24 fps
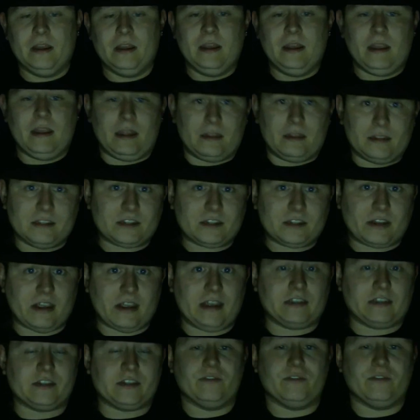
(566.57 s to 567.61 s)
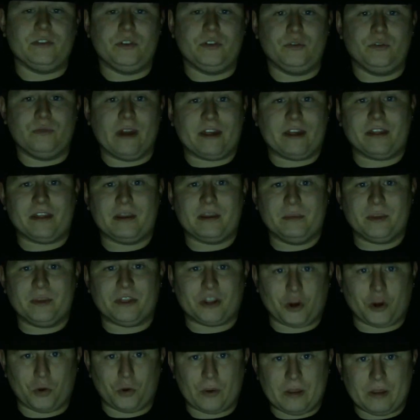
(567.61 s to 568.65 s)
In this case, if you do nothing but the
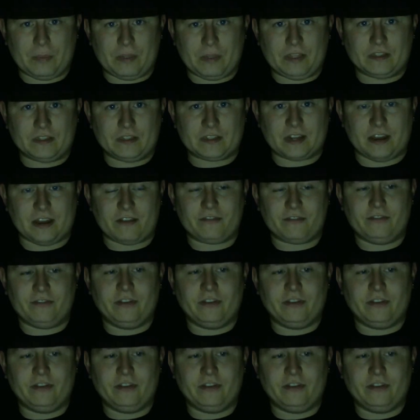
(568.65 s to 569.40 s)
creepy stuff,